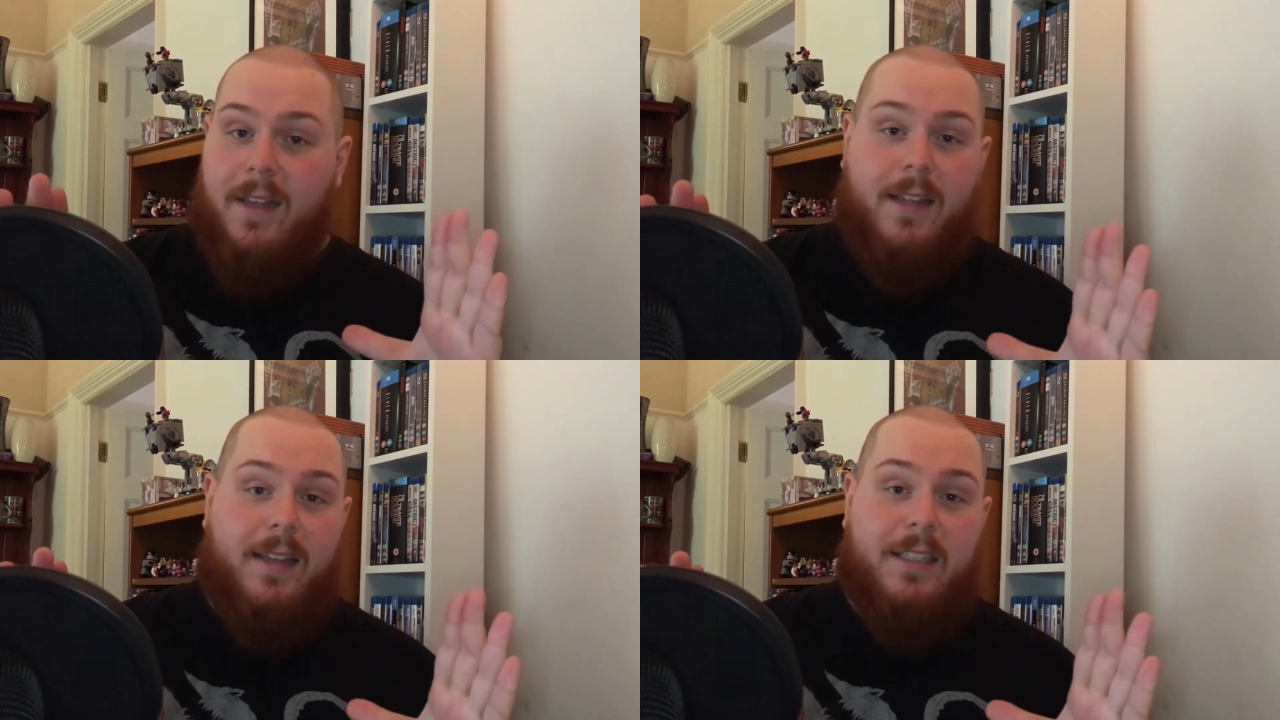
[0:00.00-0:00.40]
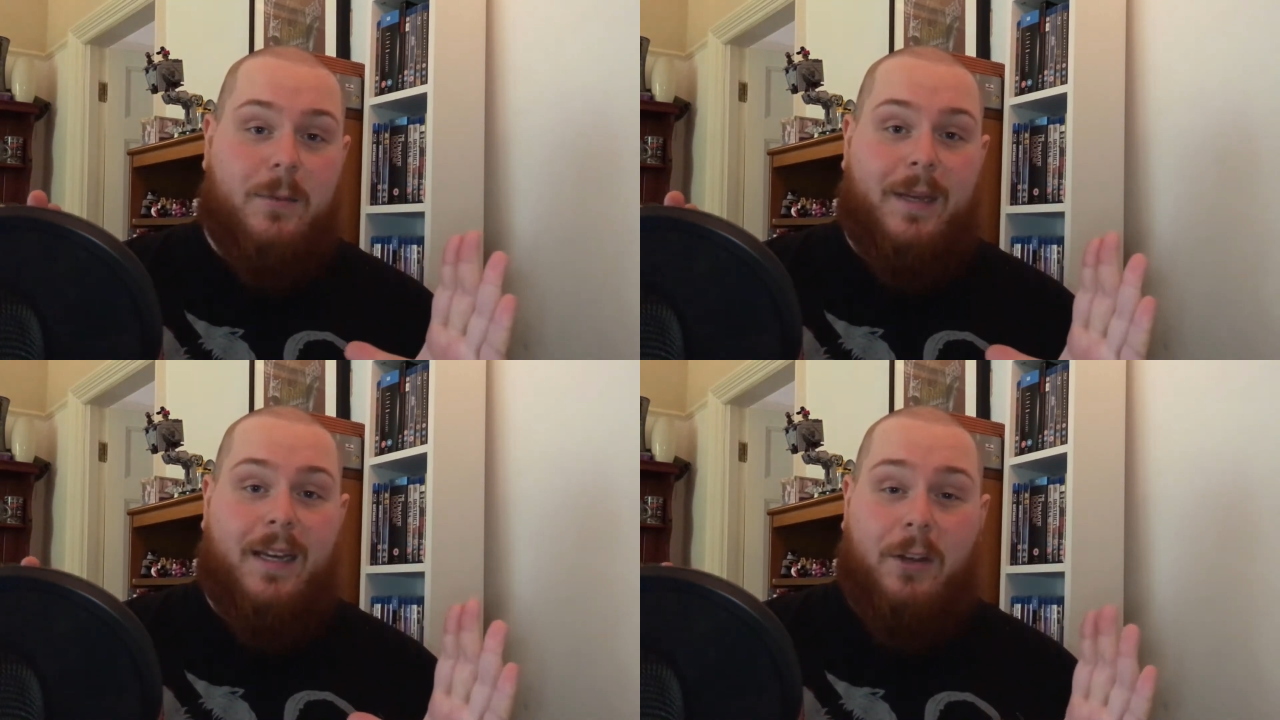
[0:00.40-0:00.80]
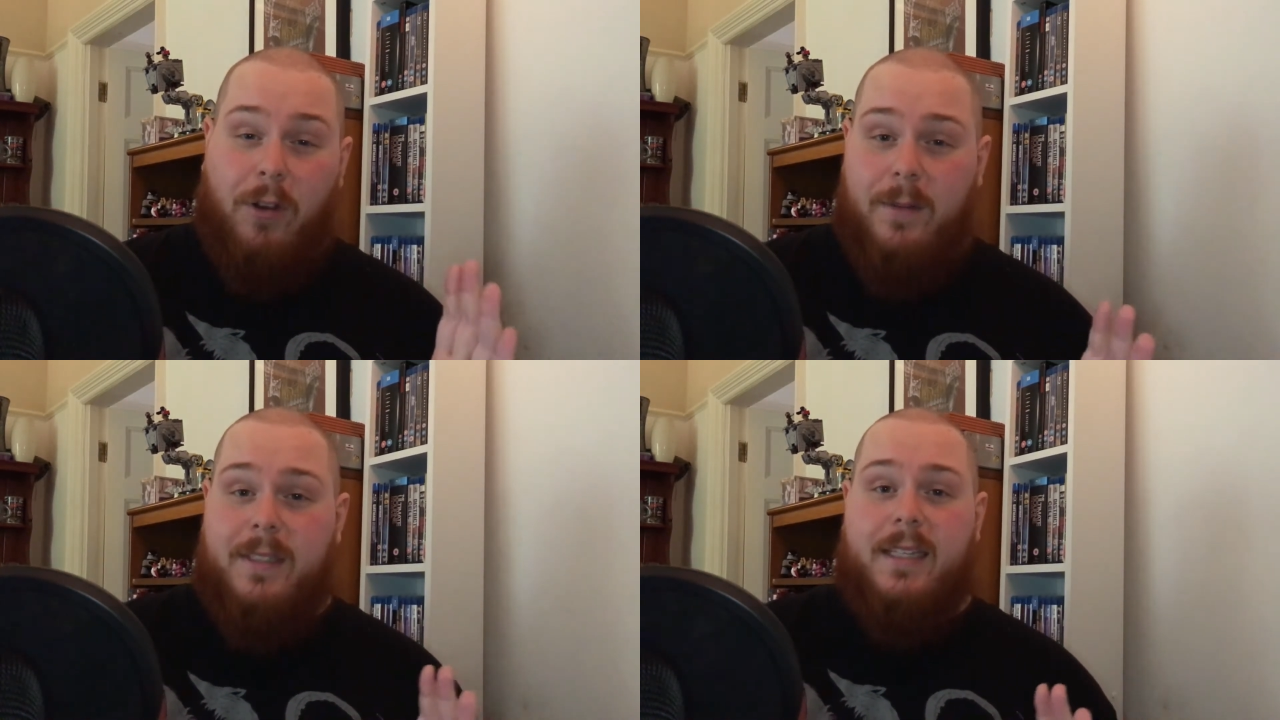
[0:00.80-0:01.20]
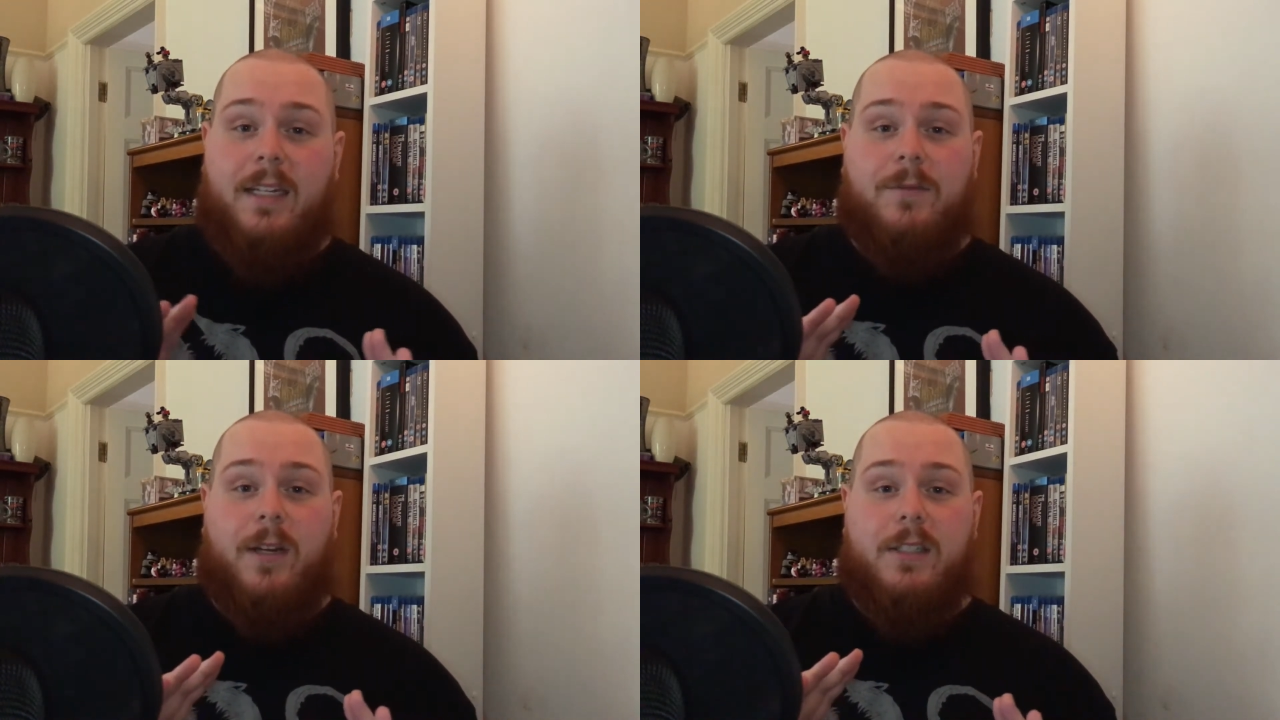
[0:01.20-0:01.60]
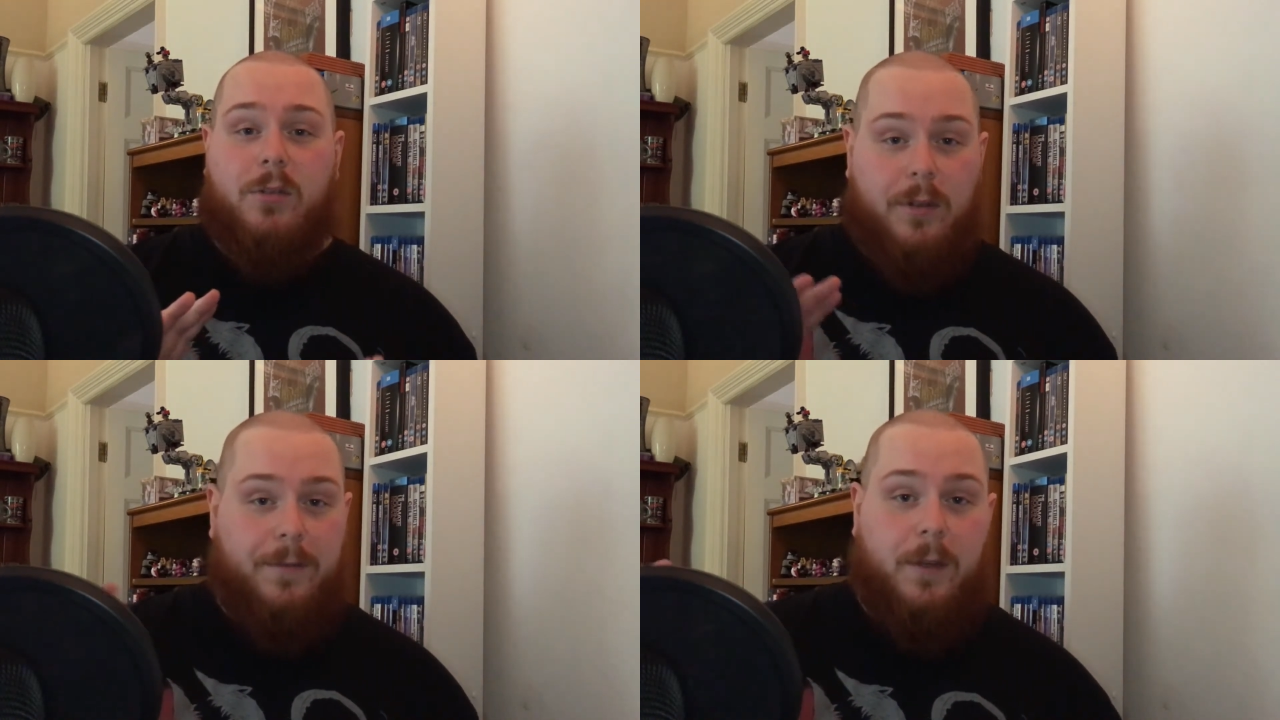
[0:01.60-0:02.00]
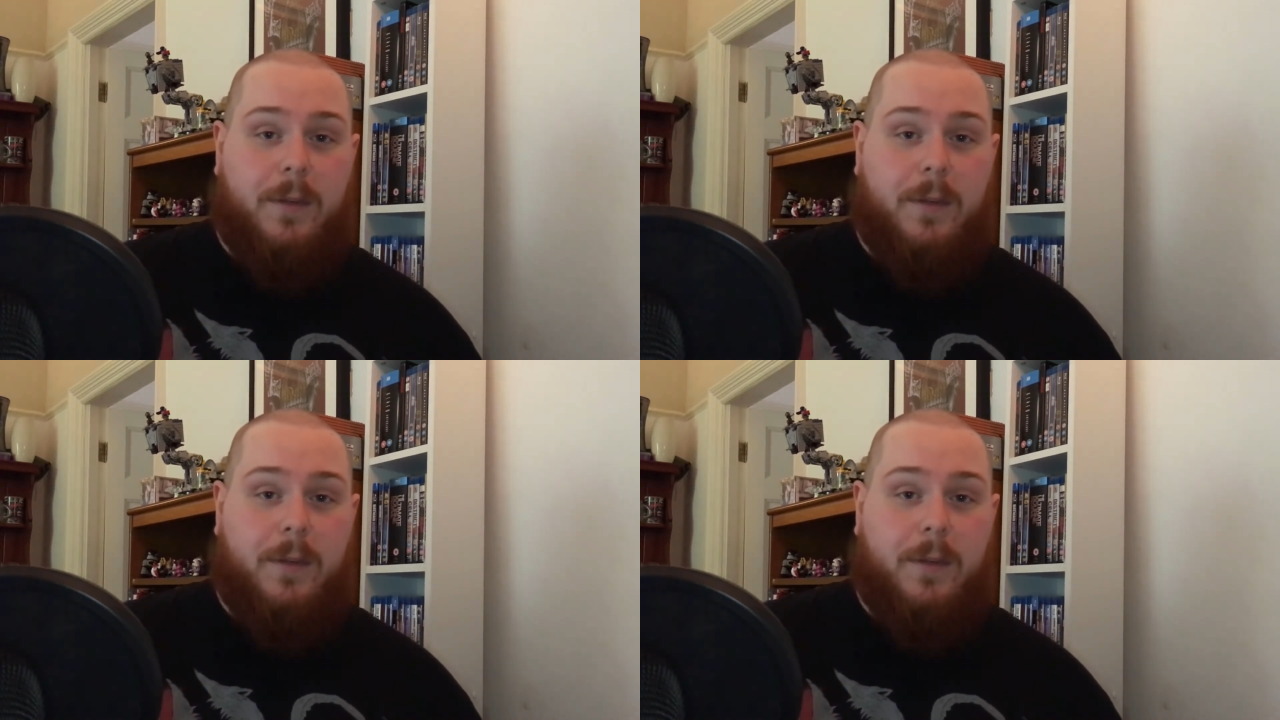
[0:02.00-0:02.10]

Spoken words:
then this will be an incredibly satisfying story for you,